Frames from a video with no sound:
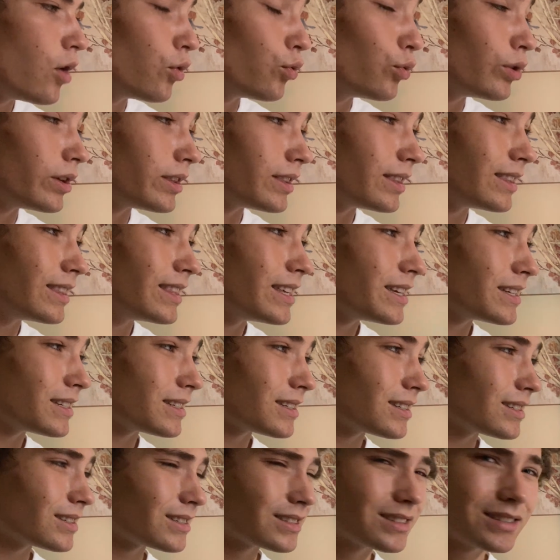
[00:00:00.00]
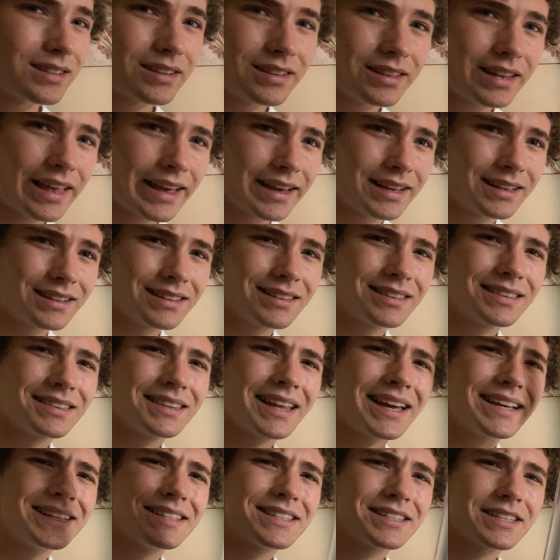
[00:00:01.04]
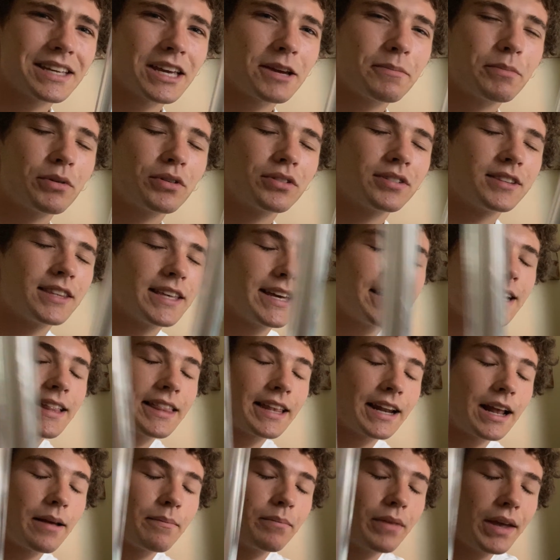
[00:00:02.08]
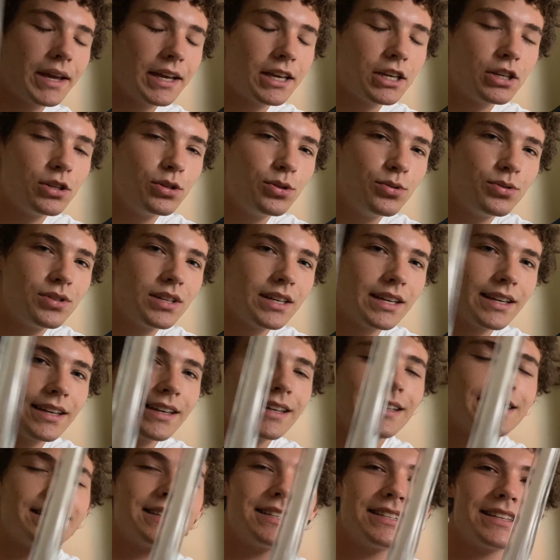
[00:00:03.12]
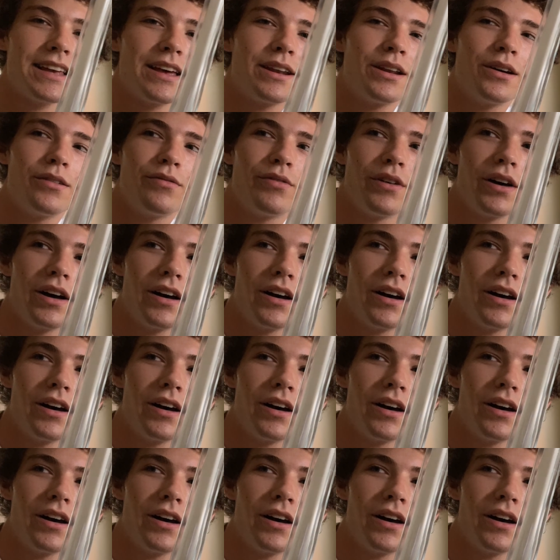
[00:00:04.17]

with this like lightsaber thing that I'm like using instead of